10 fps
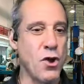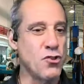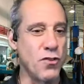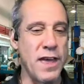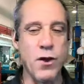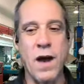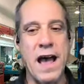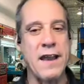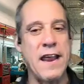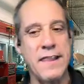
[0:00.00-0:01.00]
So they go
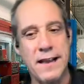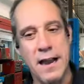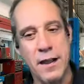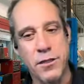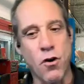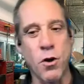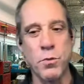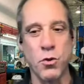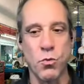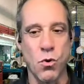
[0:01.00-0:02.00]
out and they kind of throw
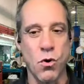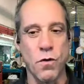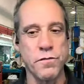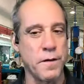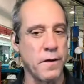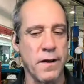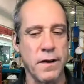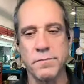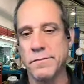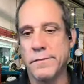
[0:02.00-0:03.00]
them to the wolves,
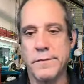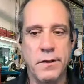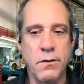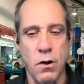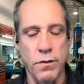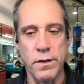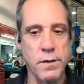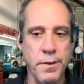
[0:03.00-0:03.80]
figuring, this.